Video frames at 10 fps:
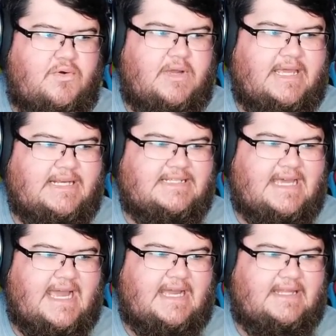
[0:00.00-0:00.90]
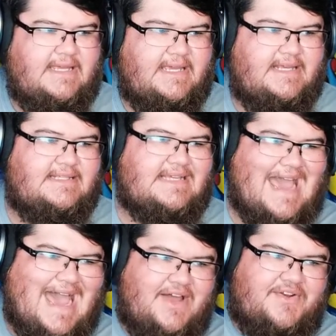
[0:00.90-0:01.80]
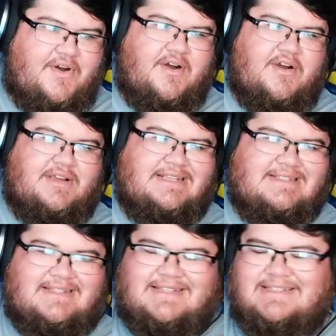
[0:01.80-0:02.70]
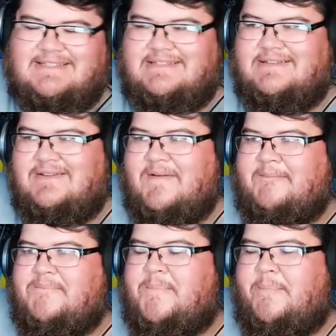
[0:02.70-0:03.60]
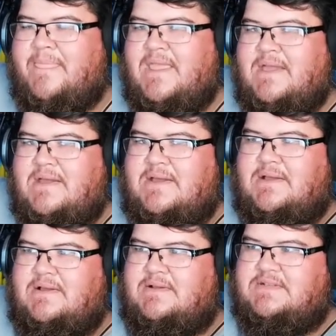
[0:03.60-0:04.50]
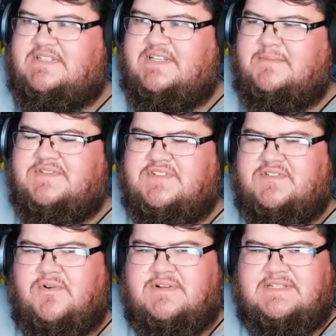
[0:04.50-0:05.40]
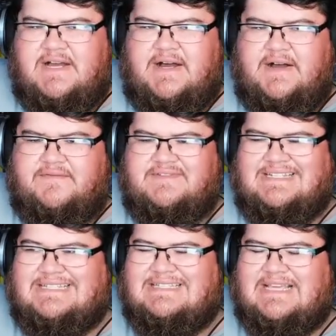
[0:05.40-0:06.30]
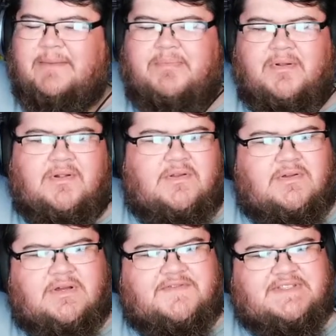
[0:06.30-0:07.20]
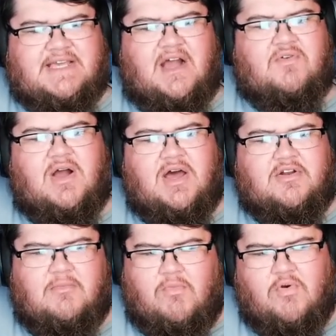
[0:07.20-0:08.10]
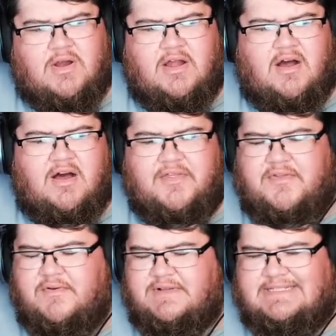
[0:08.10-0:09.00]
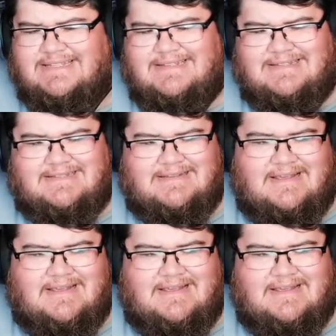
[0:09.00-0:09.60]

exactly is Adar? Is this... some sort of disciple of Sauron or Morgoth, or is this,